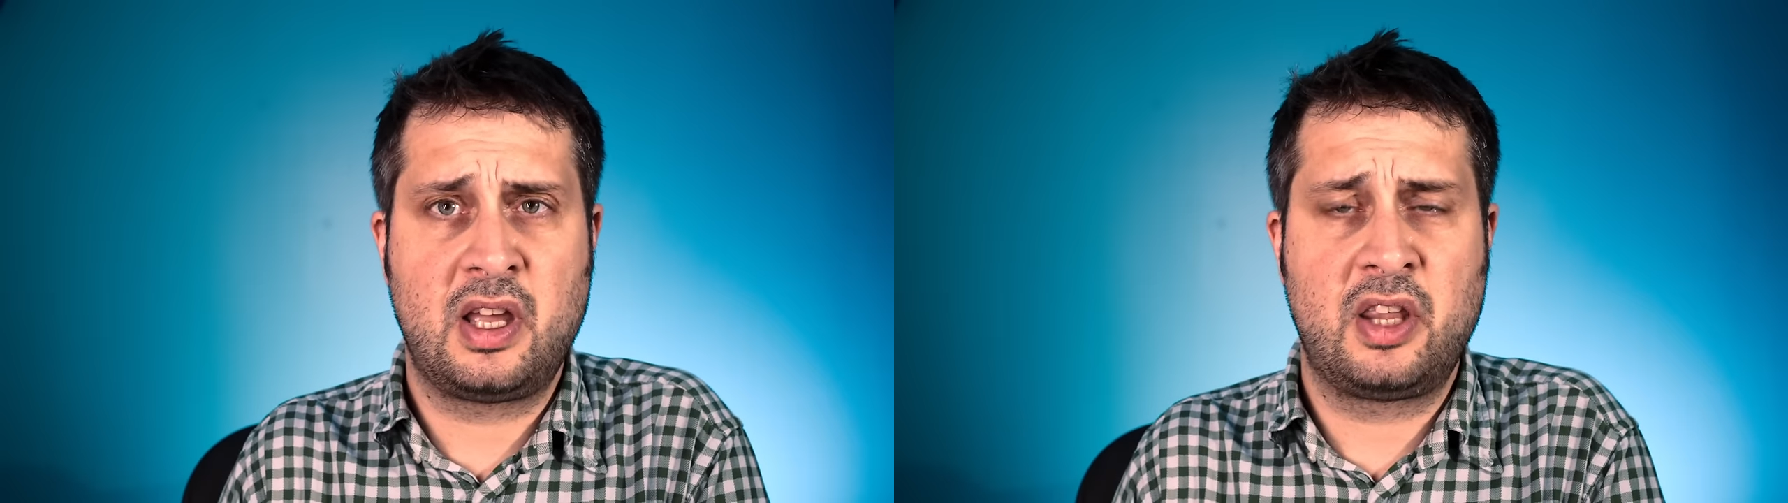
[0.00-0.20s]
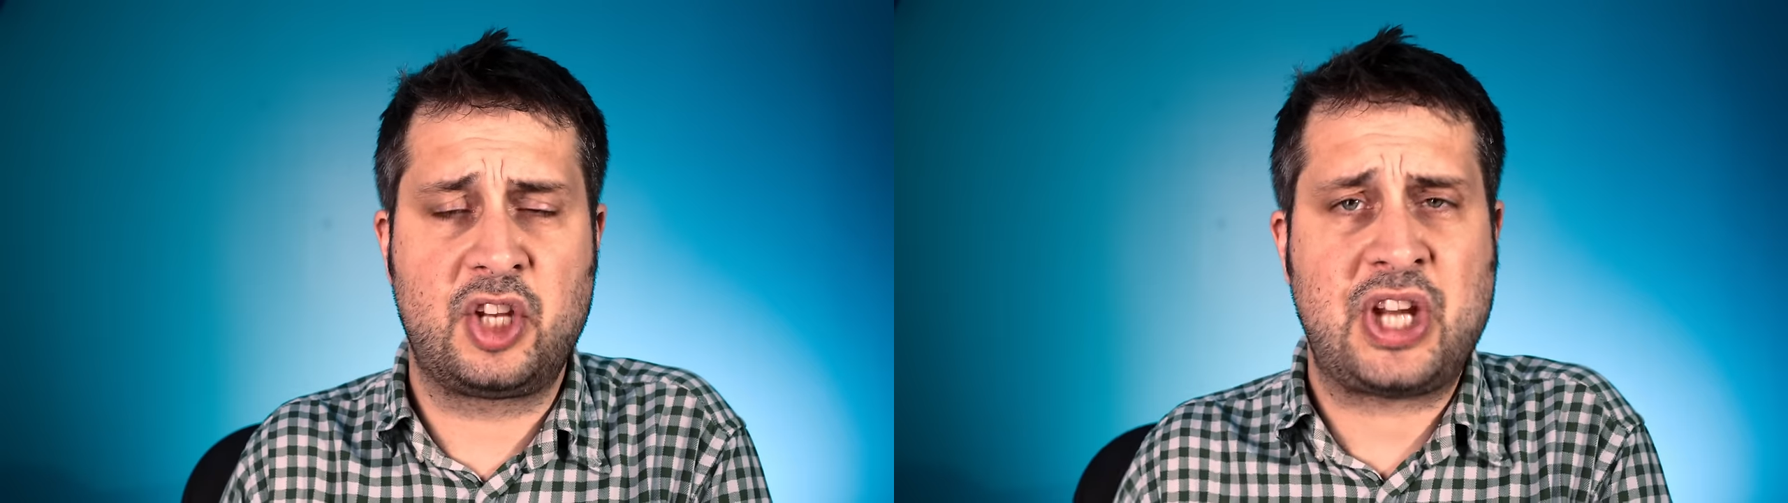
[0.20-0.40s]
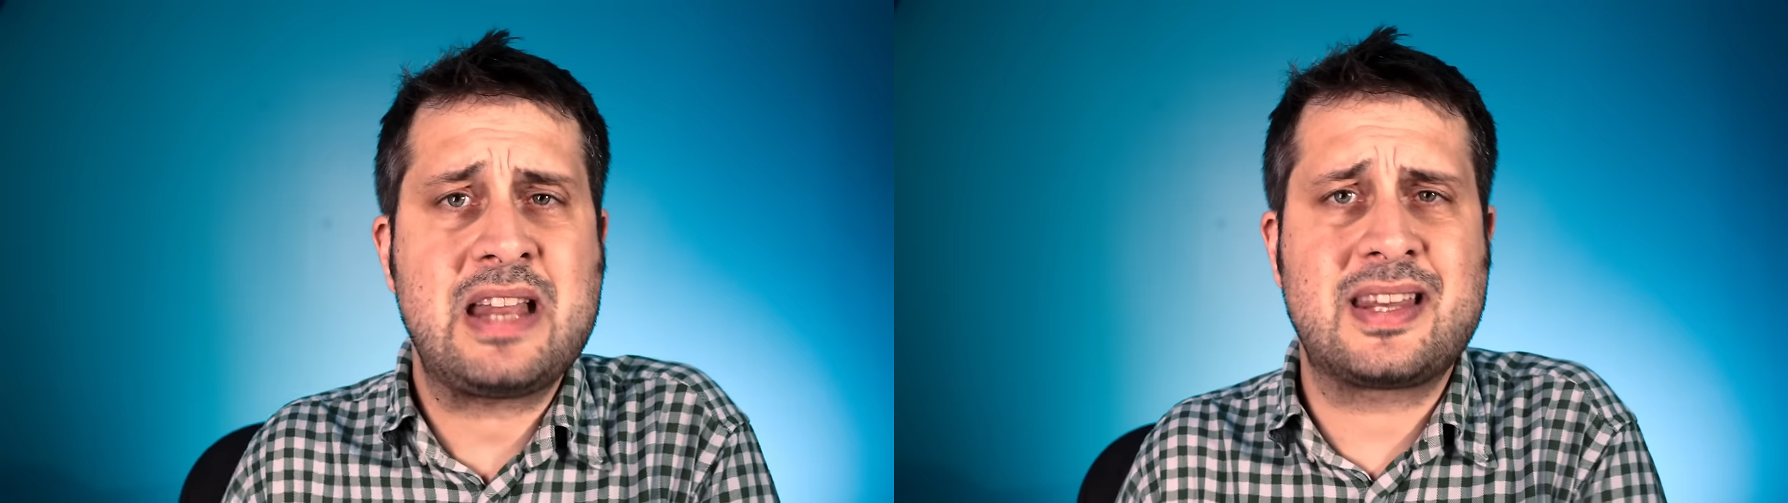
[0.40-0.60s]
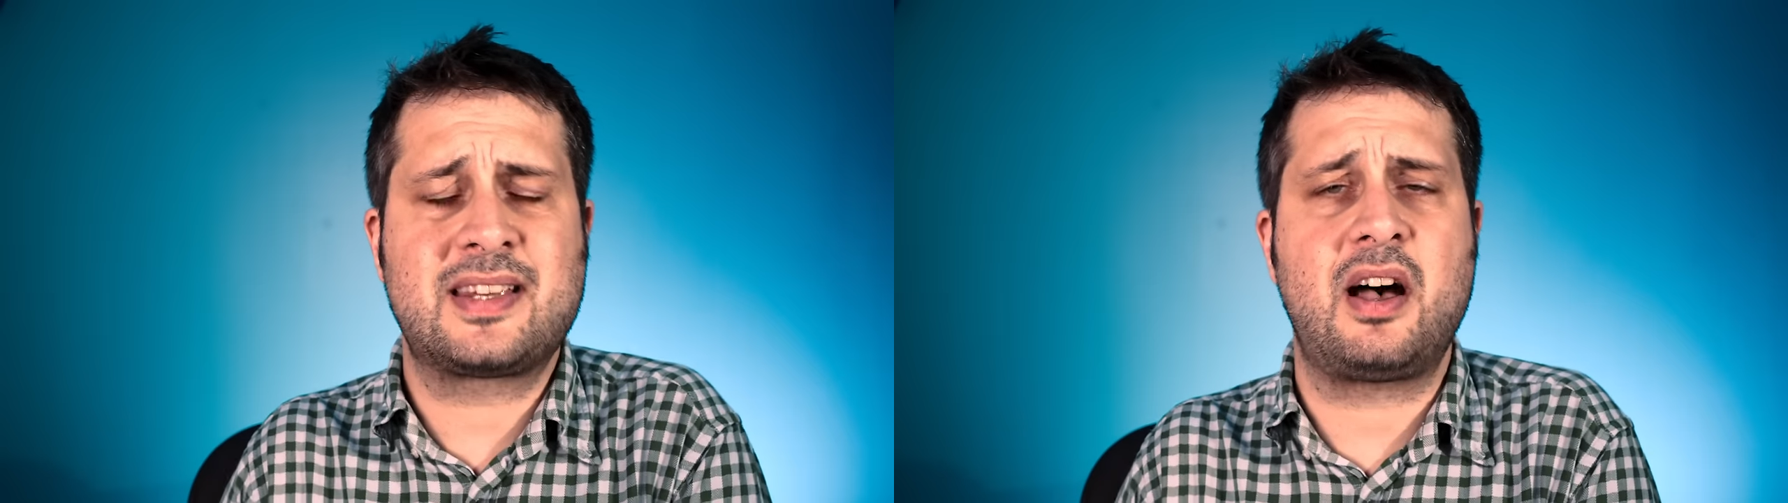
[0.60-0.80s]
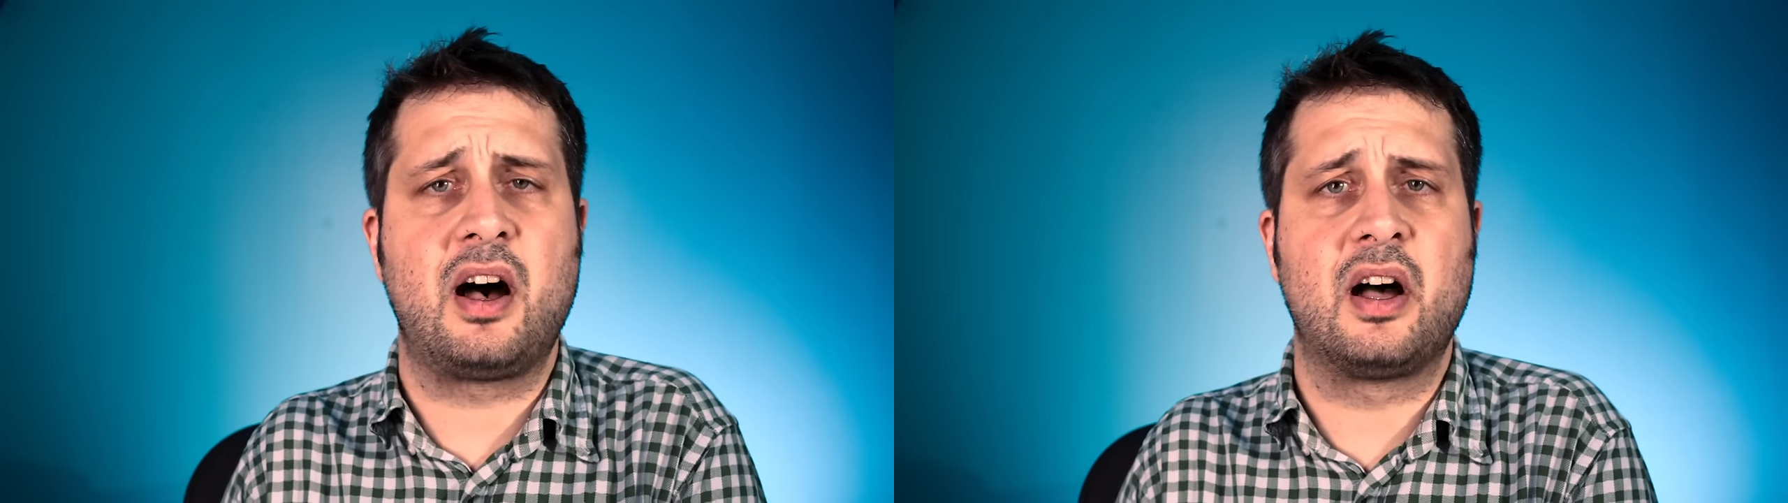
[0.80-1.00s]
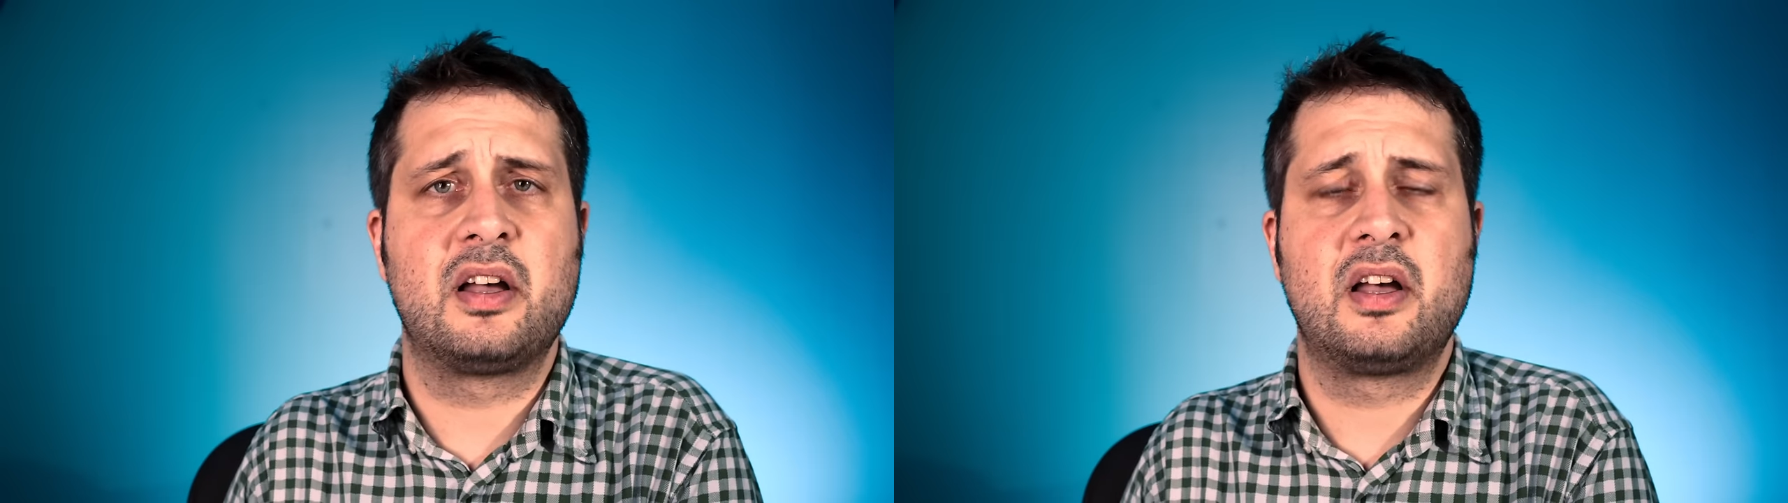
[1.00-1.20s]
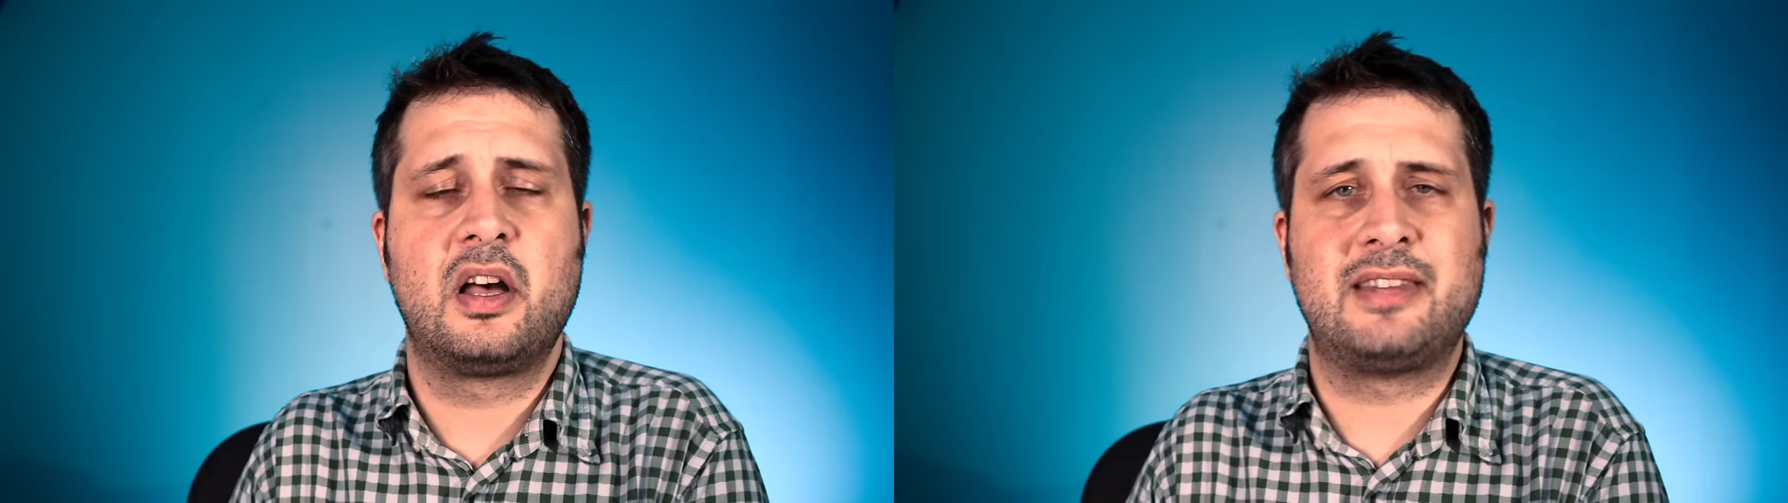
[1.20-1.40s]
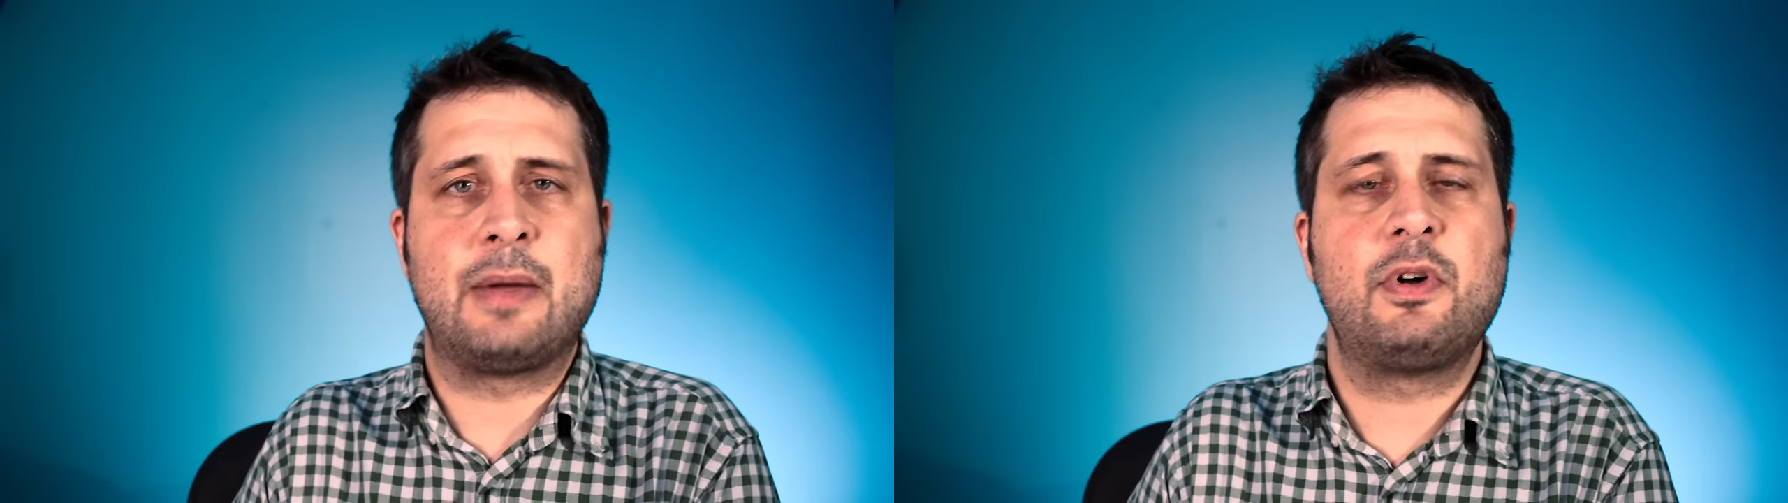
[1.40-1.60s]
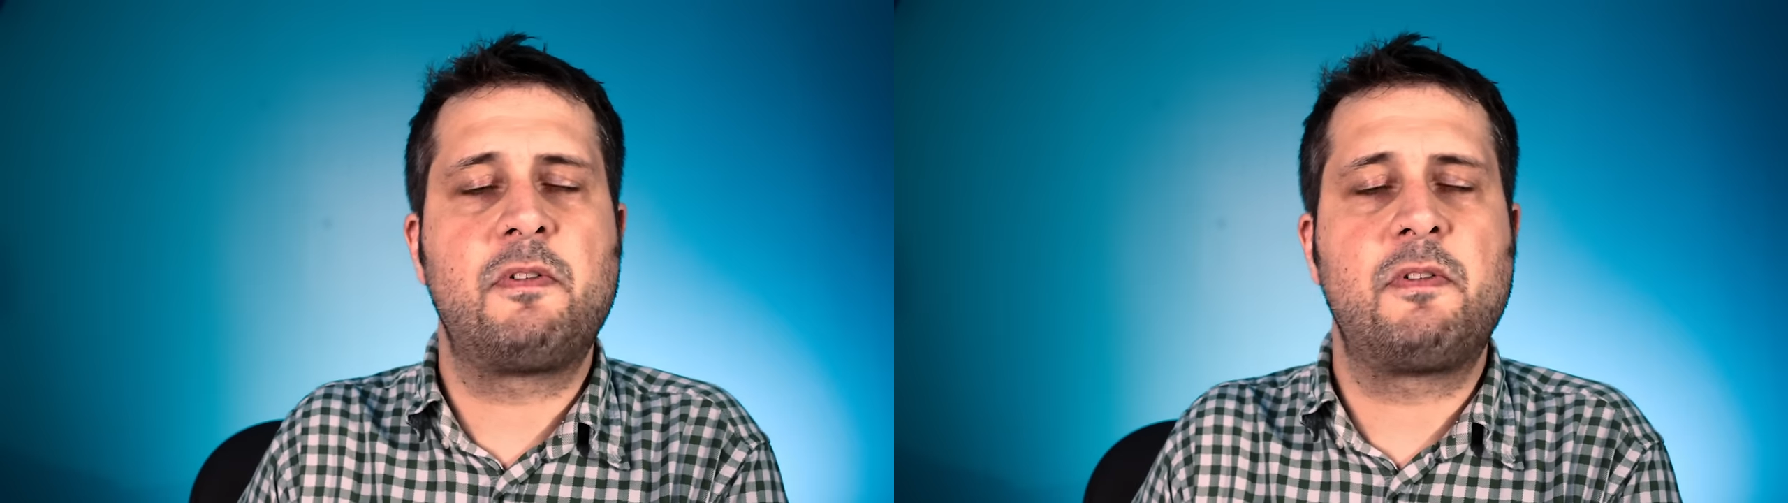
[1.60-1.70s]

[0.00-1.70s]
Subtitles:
the chances are they will